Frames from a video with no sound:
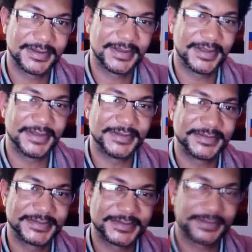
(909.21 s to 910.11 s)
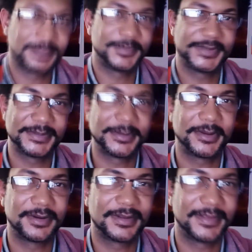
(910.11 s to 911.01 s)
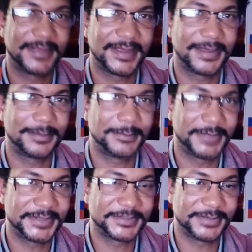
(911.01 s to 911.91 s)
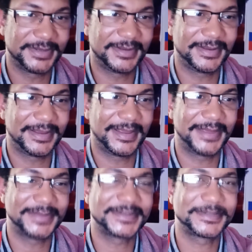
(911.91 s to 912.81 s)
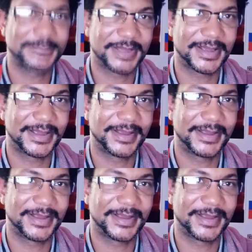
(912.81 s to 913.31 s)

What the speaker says: and circumvent America, that makes me a spy.